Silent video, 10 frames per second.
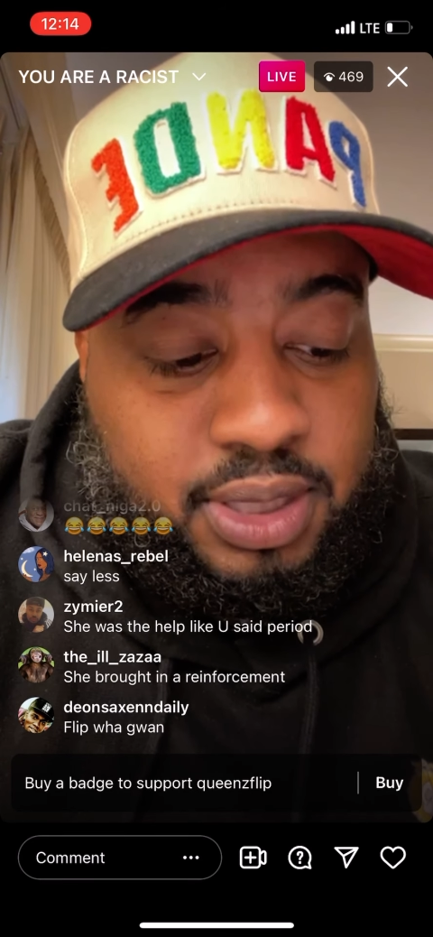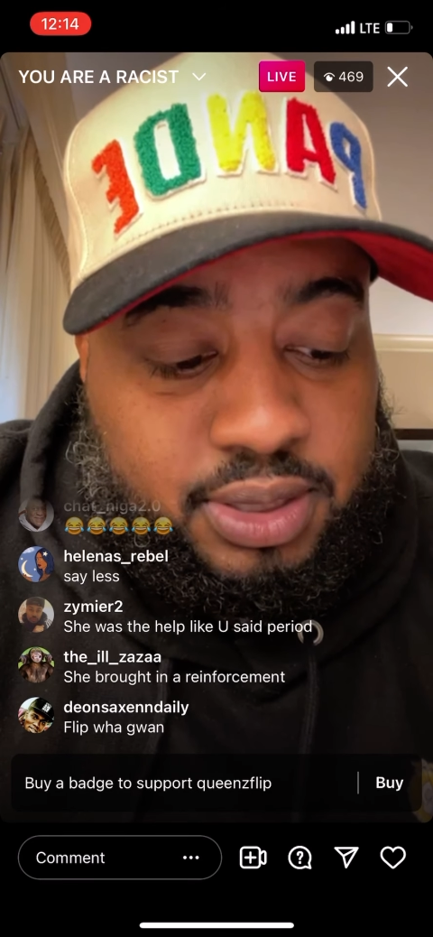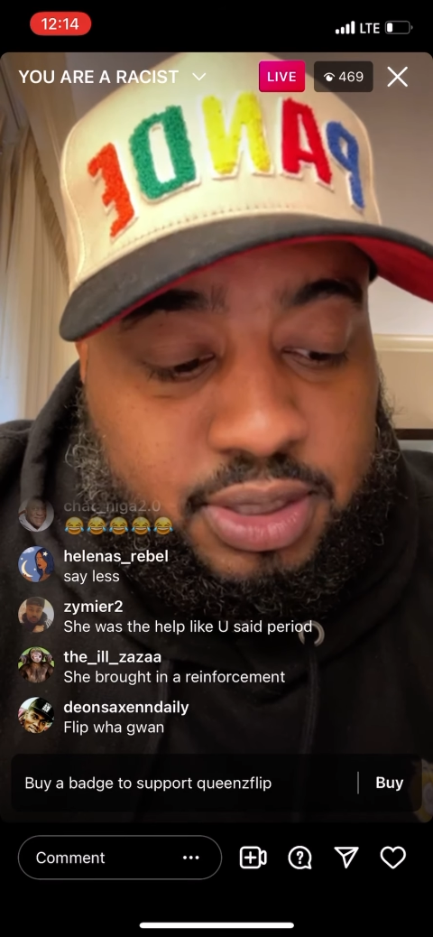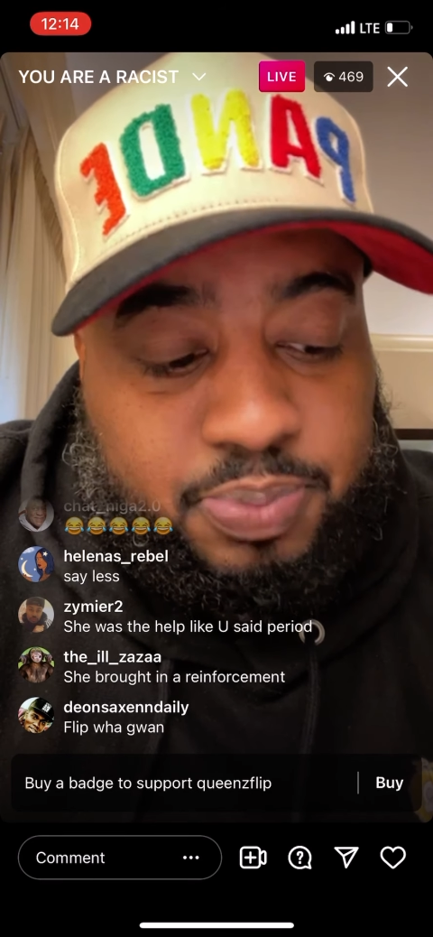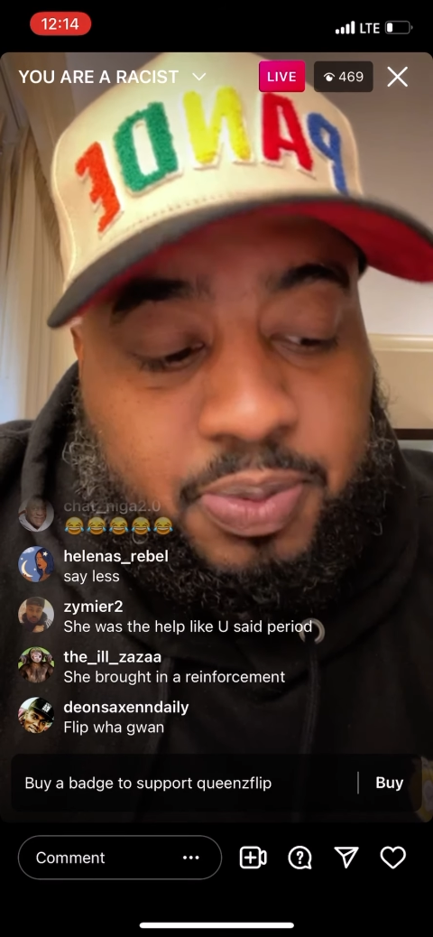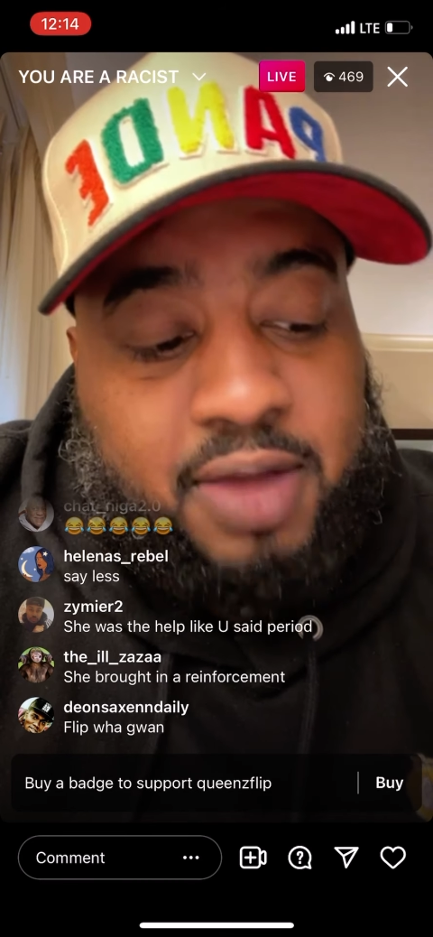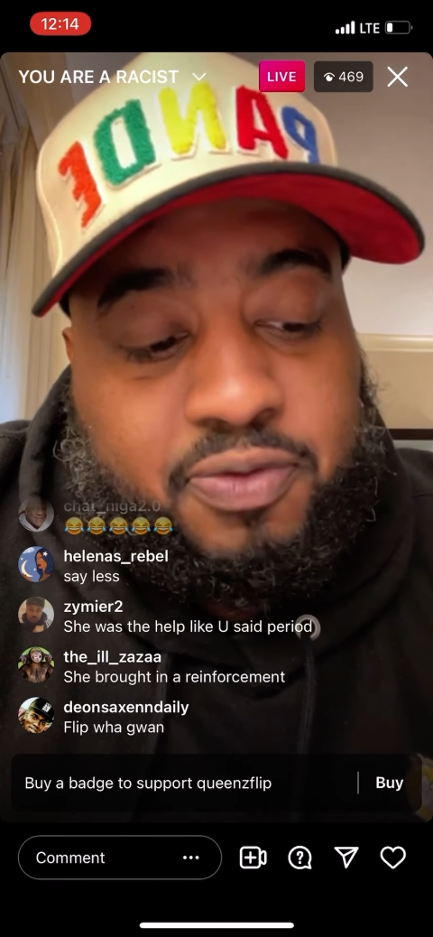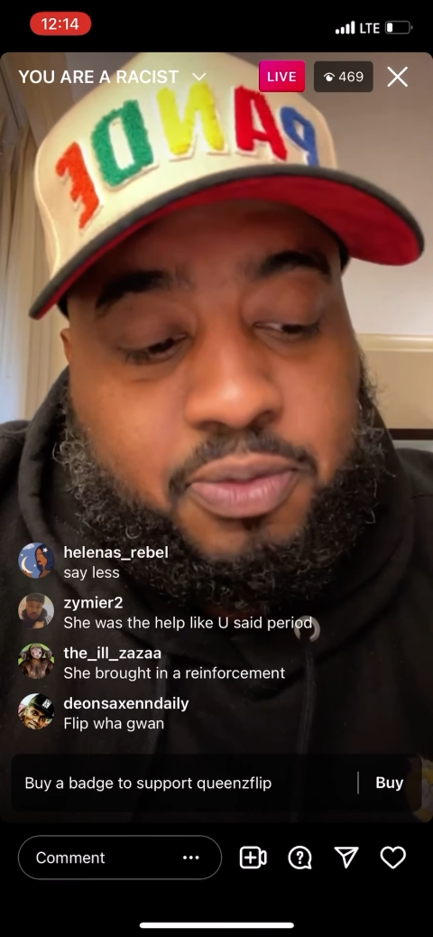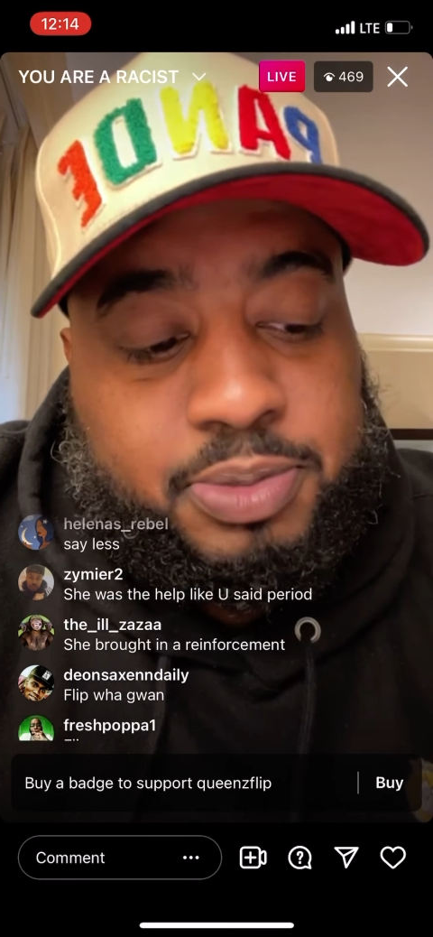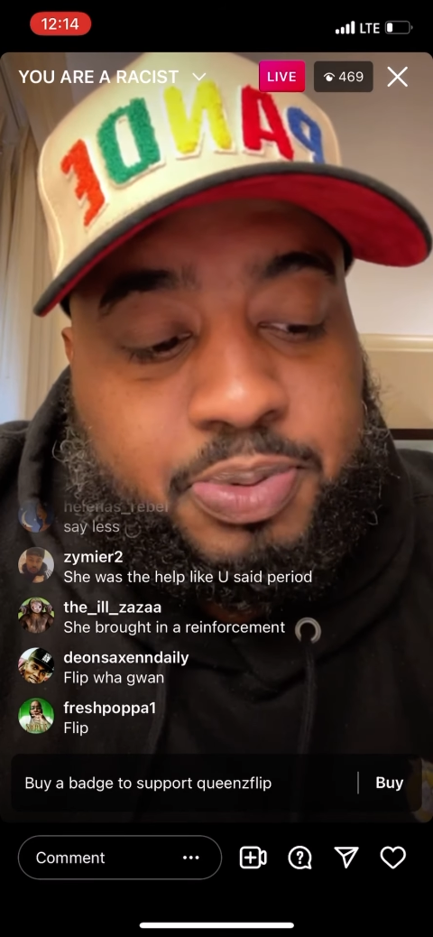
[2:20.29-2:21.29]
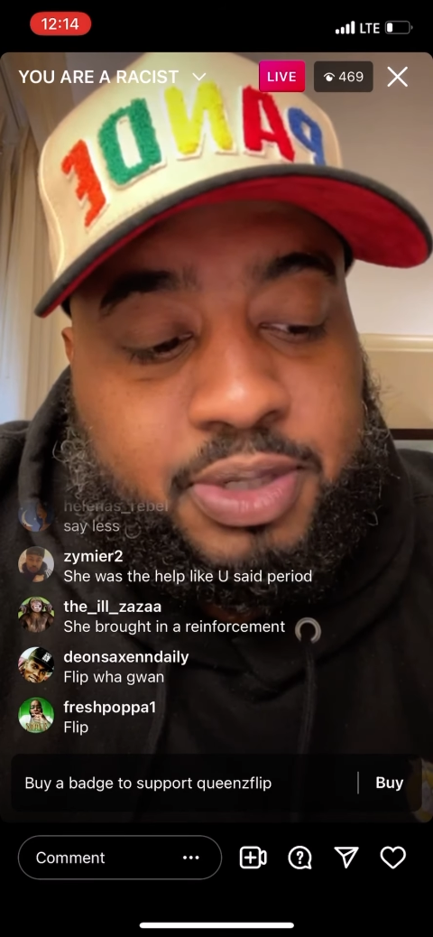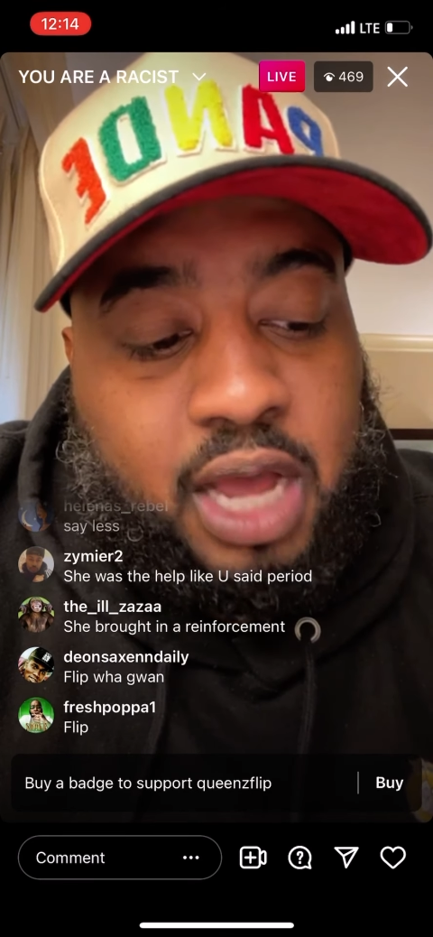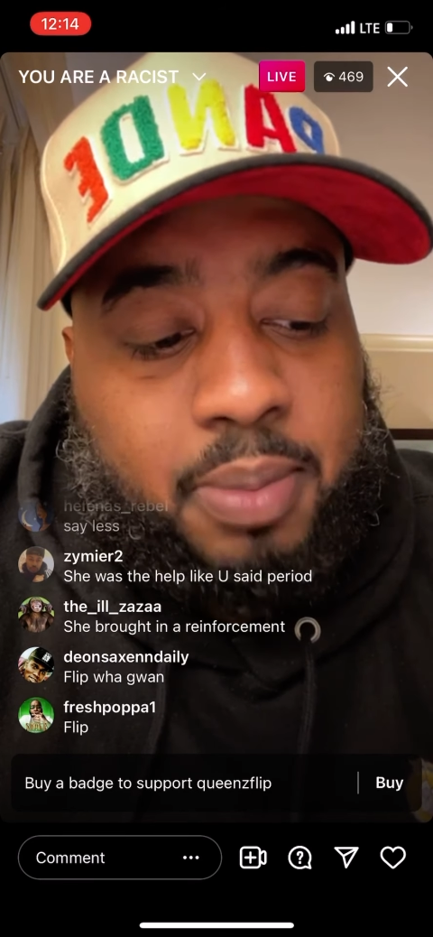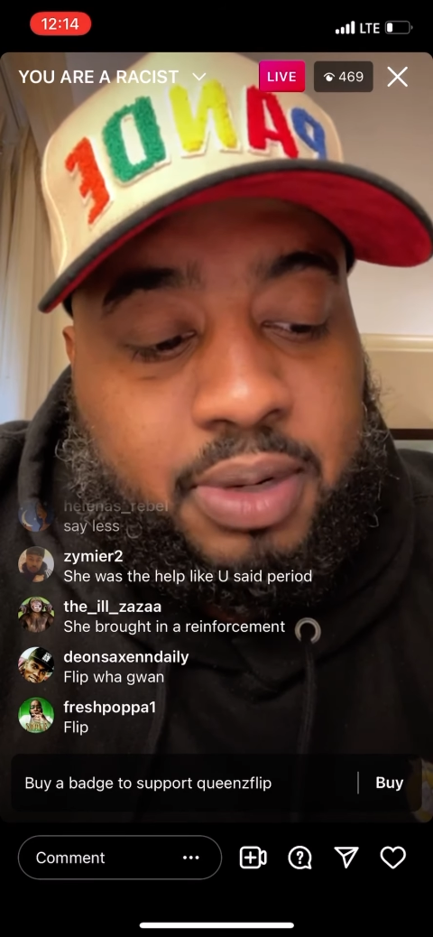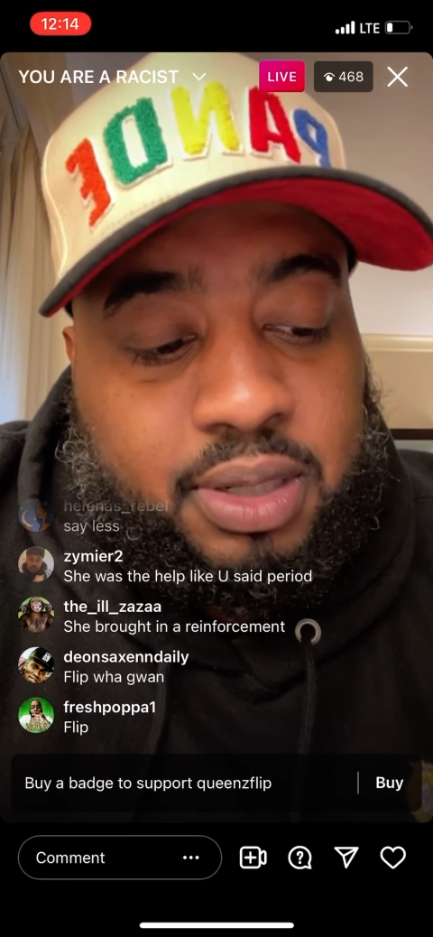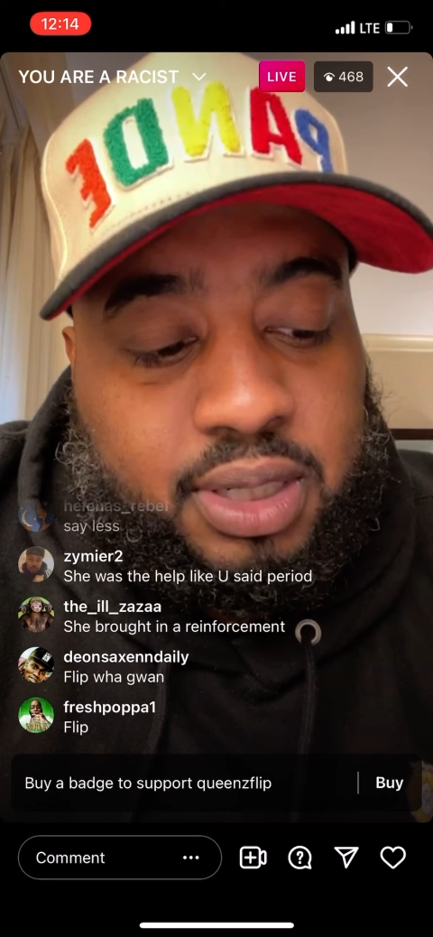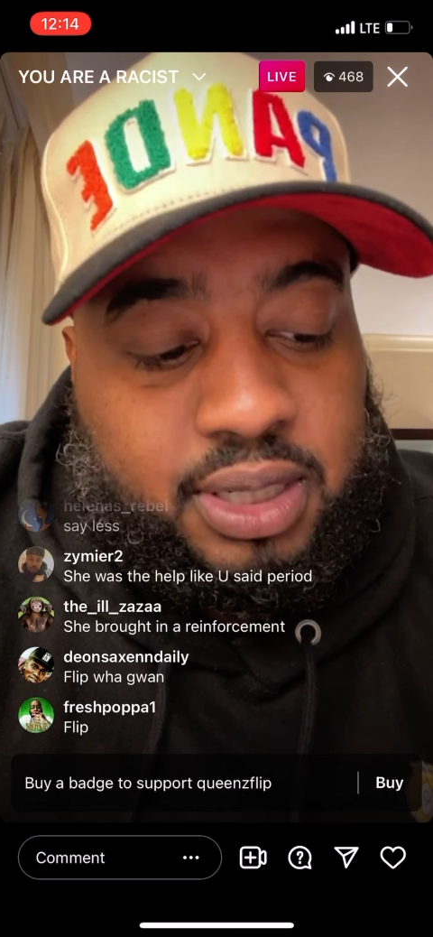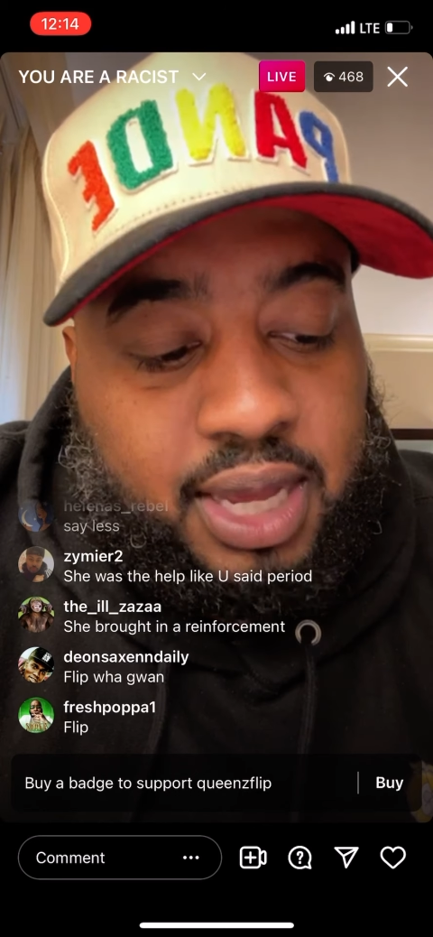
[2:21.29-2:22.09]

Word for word: because this platform is predominantly